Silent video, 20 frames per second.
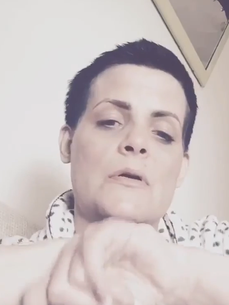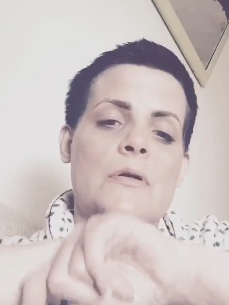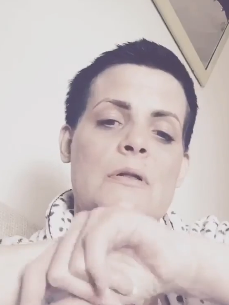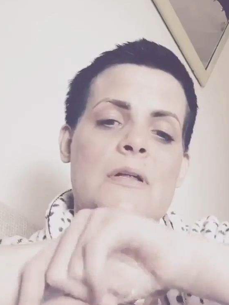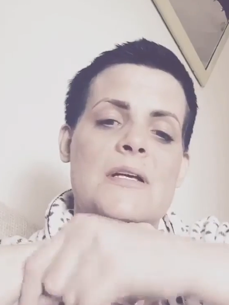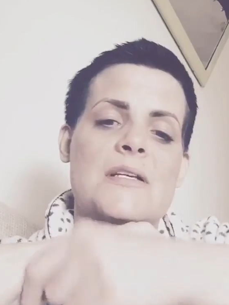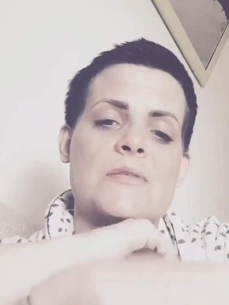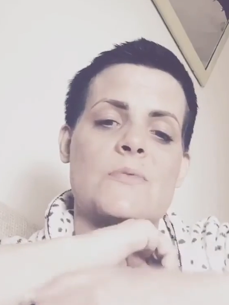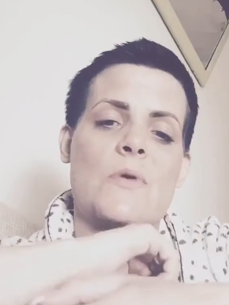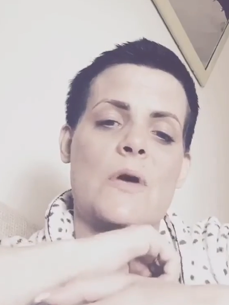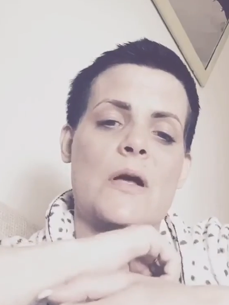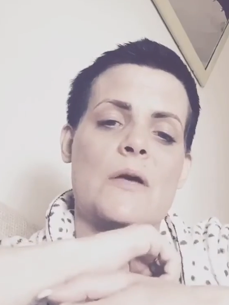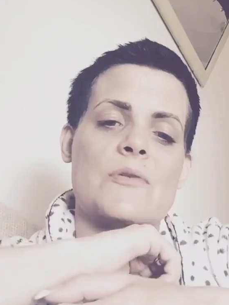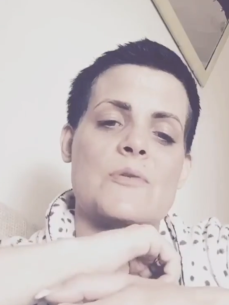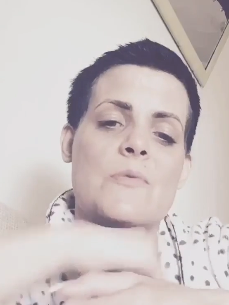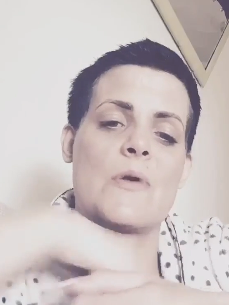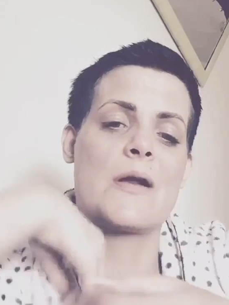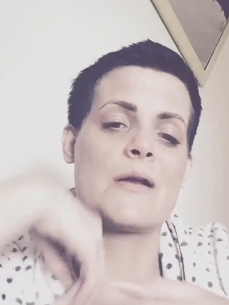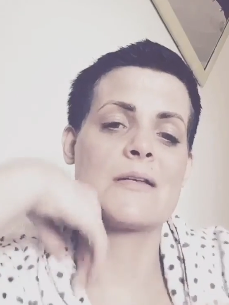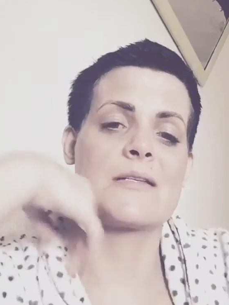That's why I was
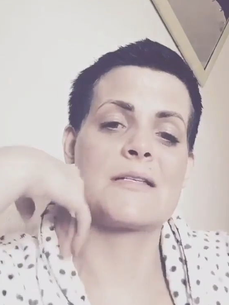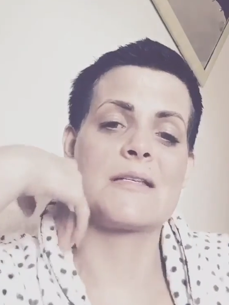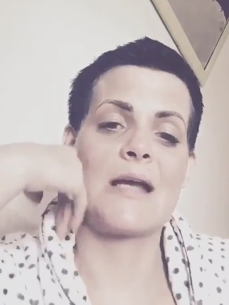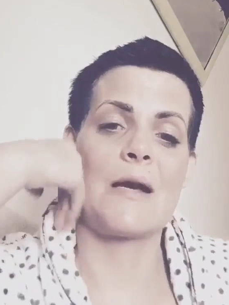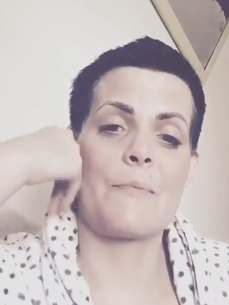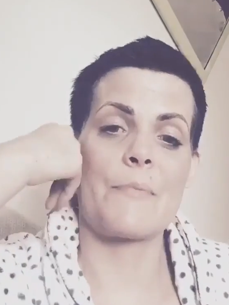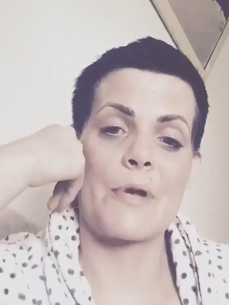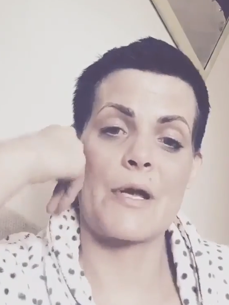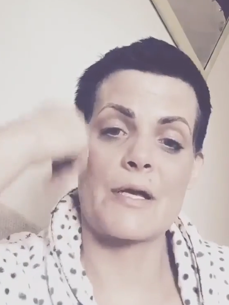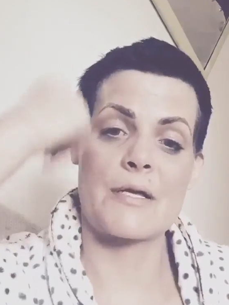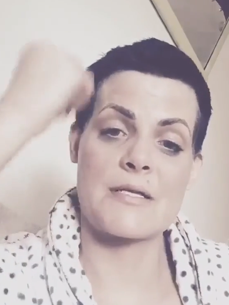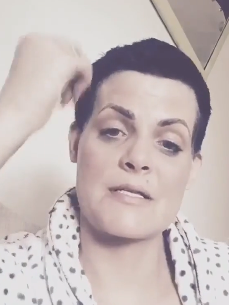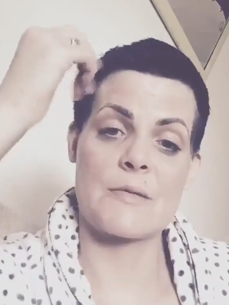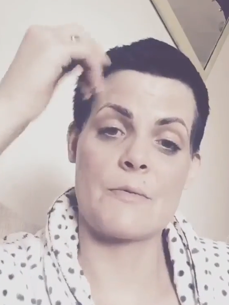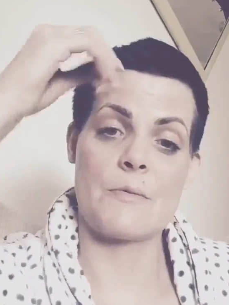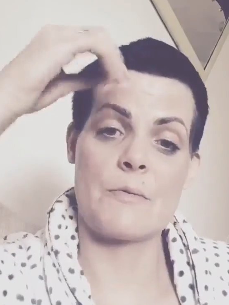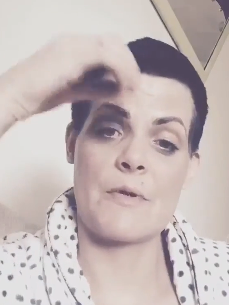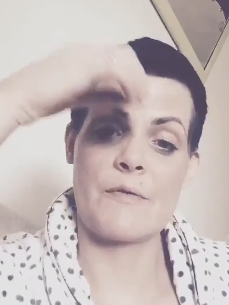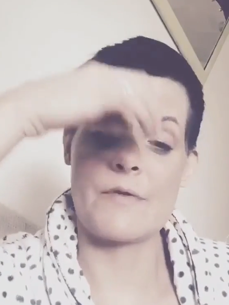wearing a snapback in some of my